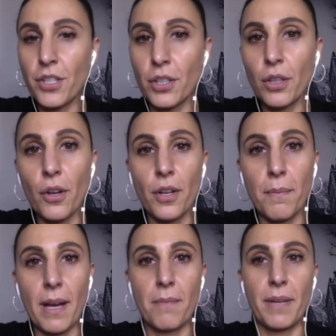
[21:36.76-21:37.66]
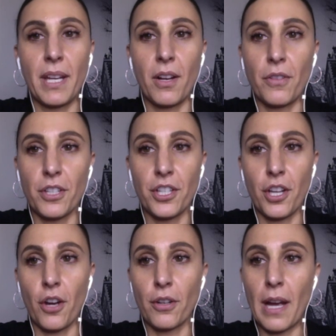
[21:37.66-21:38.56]
you learn about being on the
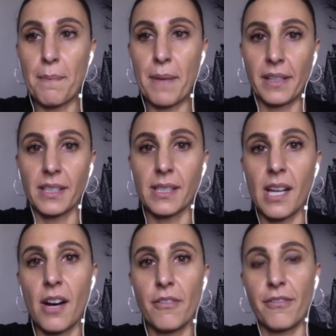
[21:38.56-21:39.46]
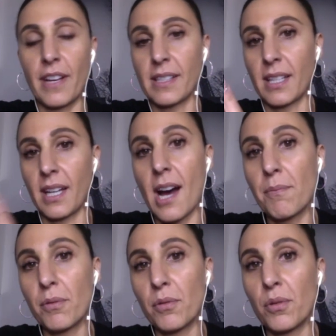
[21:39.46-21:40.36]
show, about yourself as a
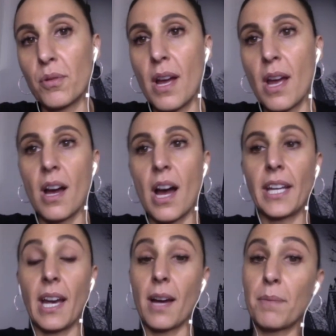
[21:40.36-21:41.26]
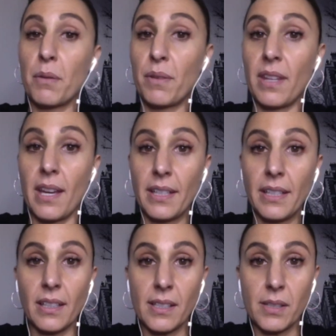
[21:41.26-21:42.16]
couple? Are you happy with the
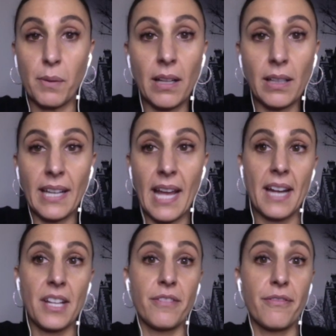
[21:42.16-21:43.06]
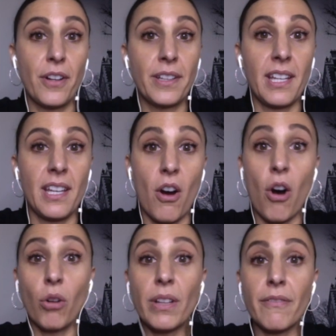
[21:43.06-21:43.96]
edit as well? And how did you find the
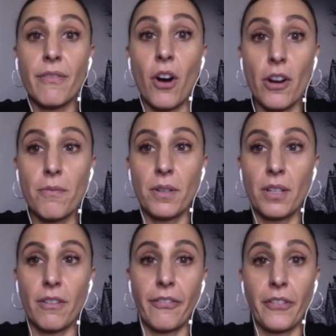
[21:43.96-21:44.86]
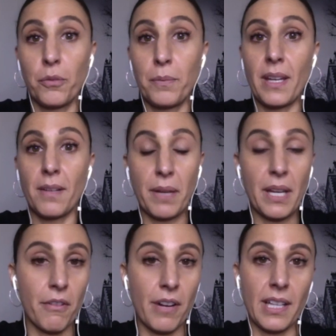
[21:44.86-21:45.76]
whole environment of filming and
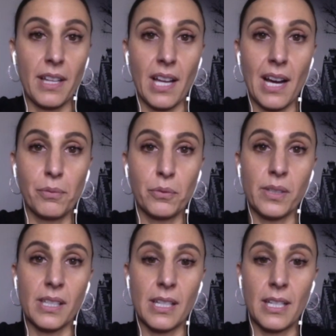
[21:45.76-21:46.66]
being around the other couples?